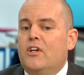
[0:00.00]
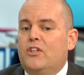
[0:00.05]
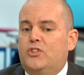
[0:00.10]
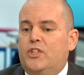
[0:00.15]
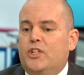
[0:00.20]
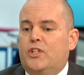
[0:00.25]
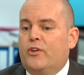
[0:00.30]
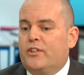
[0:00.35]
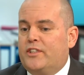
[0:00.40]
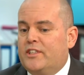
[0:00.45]

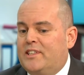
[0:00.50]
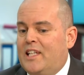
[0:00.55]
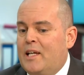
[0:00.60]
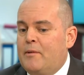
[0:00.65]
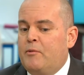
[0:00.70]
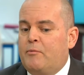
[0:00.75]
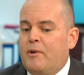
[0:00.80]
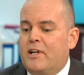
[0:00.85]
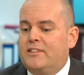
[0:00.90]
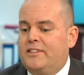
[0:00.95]
She got to
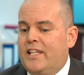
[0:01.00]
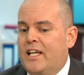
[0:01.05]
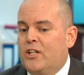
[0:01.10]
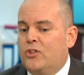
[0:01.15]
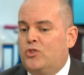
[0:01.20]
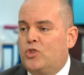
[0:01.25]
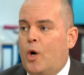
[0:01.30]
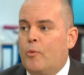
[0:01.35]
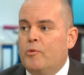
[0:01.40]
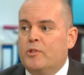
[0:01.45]
see me by saying
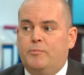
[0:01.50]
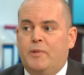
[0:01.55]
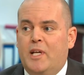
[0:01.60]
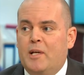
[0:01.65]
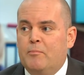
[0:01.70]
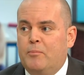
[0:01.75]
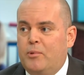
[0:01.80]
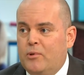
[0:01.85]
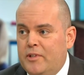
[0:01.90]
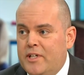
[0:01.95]
her child was
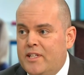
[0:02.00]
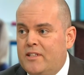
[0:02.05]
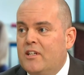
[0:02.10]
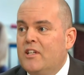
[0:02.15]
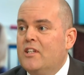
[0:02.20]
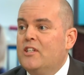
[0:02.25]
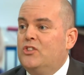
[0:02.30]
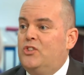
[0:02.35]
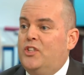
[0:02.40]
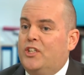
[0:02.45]
being bullied.
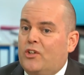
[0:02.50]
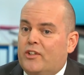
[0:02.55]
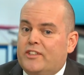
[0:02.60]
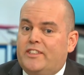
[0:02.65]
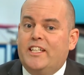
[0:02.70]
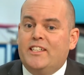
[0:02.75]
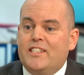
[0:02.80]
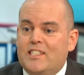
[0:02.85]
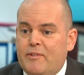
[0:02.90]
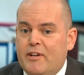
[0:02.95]
She
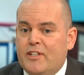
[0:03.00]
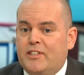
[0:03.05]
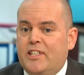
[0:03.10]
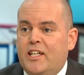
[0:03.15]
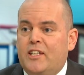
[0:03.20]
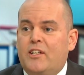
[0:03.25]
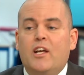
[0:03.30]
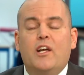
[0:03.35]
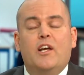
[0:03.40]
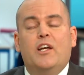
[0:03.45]
got into me and
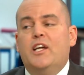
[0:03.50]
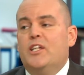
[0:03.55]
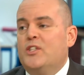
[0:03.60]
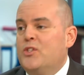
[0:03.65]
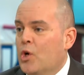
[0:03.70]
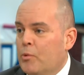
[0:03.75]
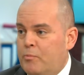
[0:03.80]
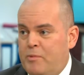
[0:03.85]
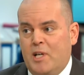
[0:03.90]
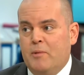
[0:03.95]
said,
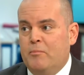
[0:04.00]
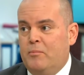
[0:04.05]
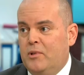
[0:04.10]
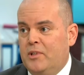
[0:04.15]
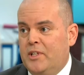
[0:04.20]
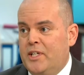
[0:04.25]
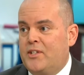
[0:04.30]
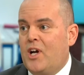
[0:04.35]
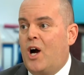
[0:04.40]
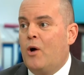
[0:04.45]
"He's not being
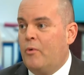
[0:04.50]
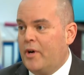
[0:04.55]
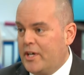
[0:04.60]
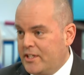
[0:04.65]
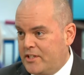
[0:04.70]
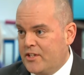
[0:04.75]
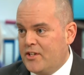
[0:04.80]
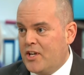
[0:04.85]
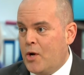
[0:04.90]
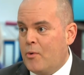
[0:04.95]
bullied. I want
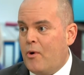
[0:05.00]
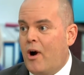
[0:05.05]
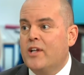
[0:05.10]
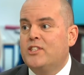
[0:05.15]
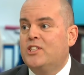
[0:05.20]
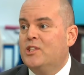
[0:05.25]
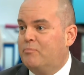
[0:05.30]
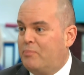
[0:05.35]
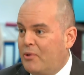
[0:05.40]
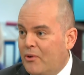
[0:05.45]
you to know
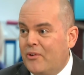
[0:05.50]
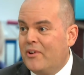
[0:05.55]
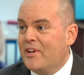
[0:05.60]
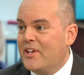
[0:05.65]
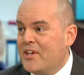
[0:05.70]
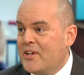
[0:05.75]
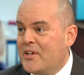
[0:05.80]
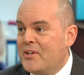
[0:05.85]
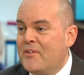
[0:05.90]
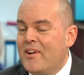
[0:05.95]
I
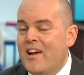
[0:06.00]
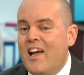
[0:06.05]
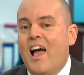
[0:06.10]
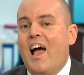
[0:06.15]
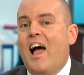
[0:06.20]
support you."